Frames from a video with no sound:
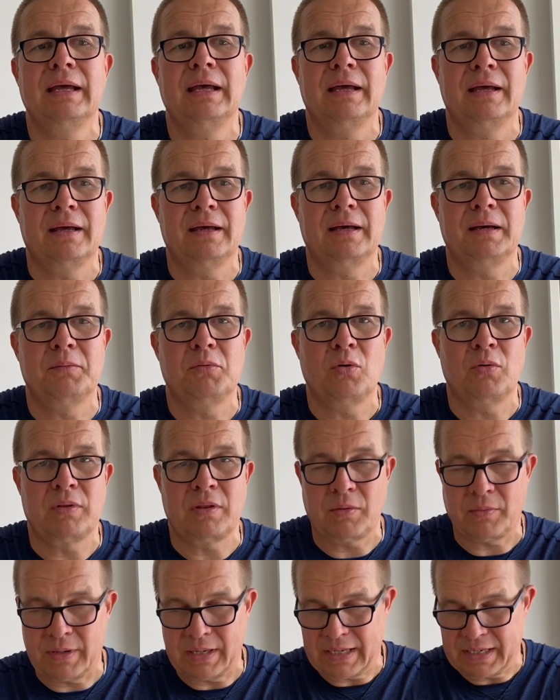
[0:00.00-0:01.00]

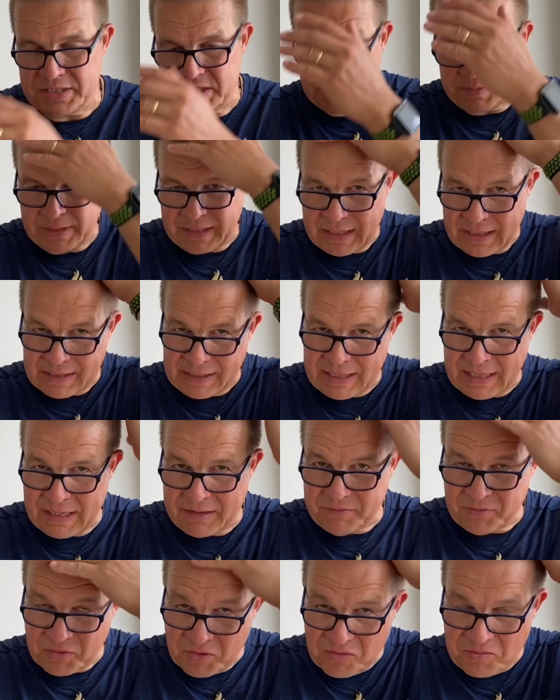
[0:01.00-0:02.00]
Although I had to be
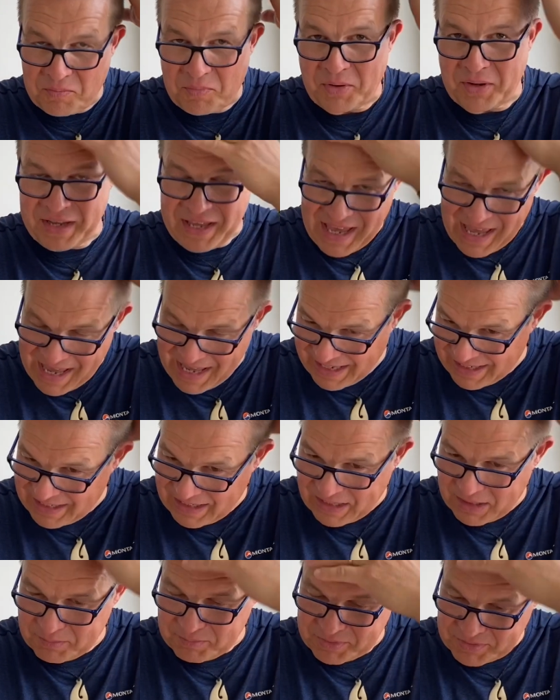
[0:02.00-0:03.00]
careful of my
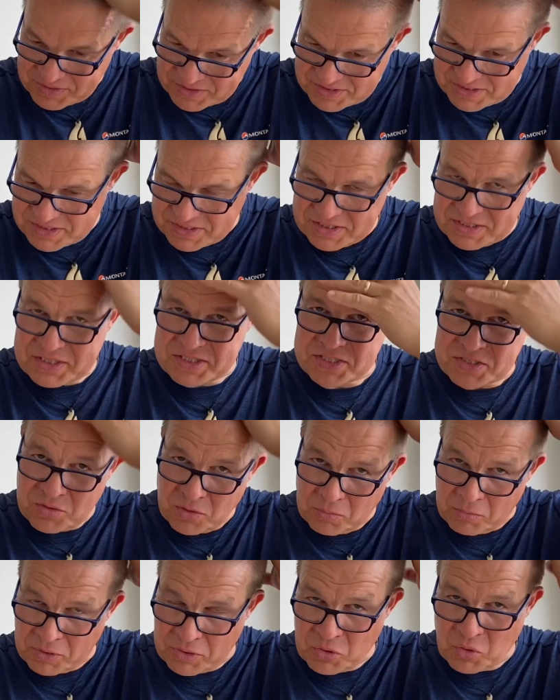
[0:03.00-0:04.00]
haircut because this is
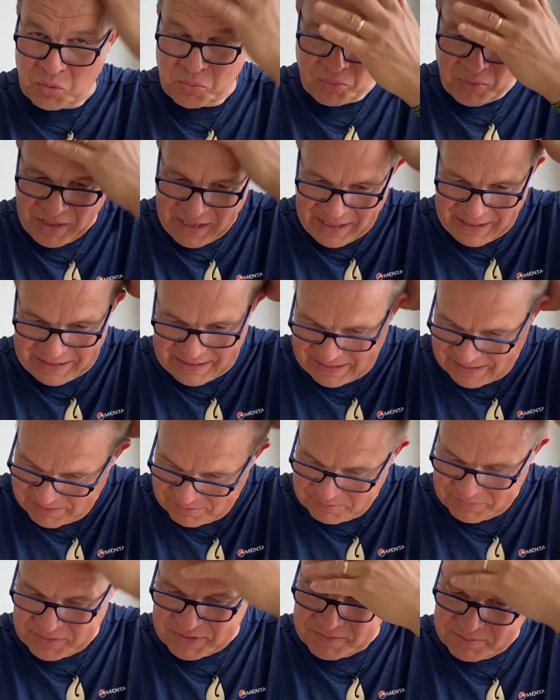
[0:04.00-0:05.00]
not my normal
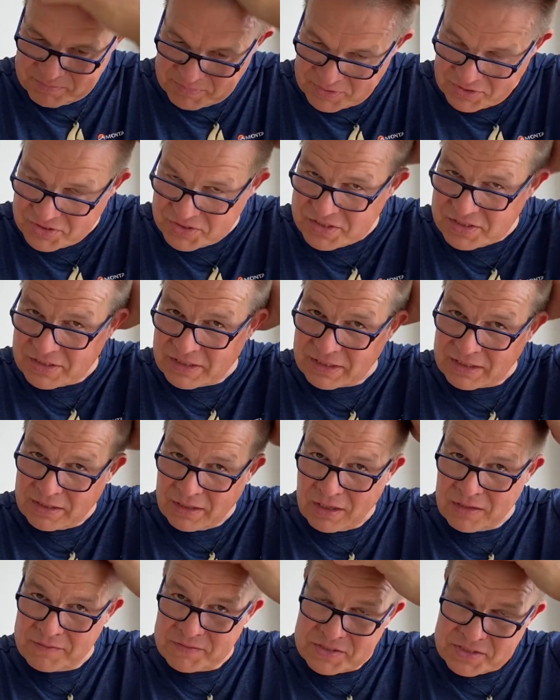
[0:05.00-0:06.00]
haircut, but because of the
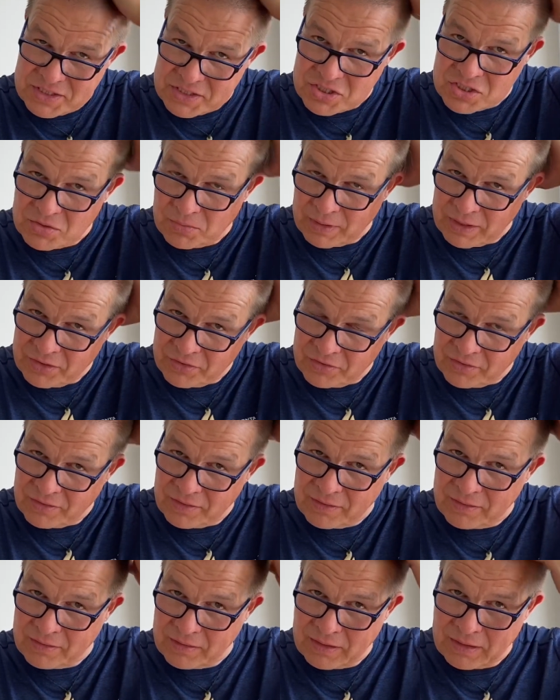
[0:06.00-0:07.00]
COVID
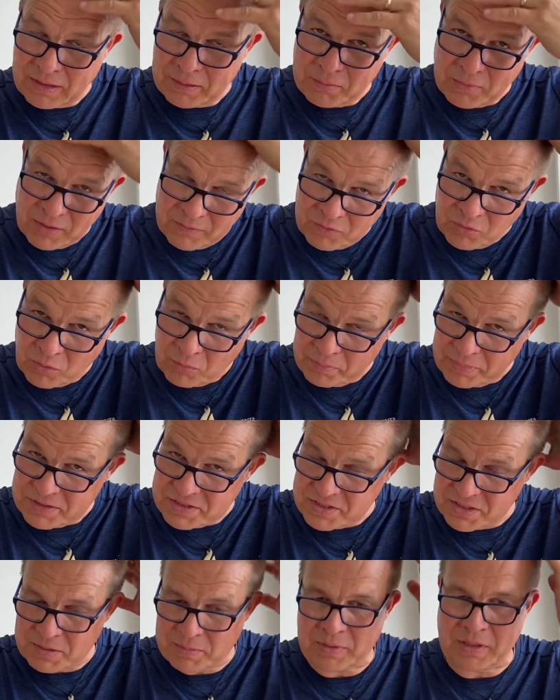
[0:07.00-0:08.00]
situation, I've not been
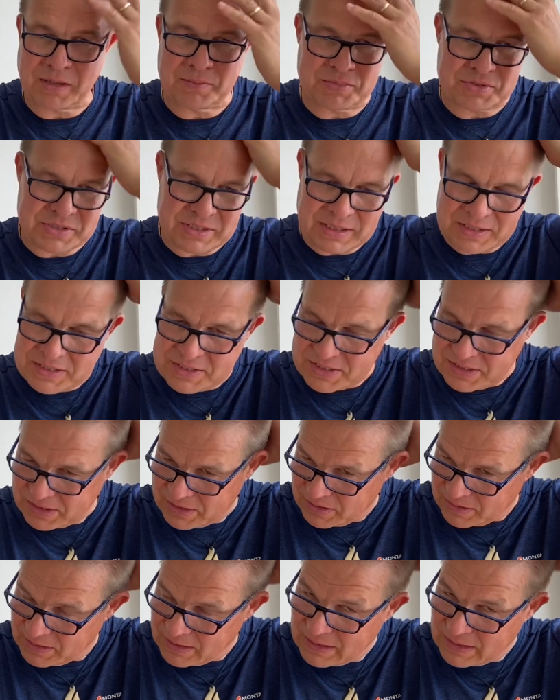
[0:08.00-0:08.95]
to the barbers yet, so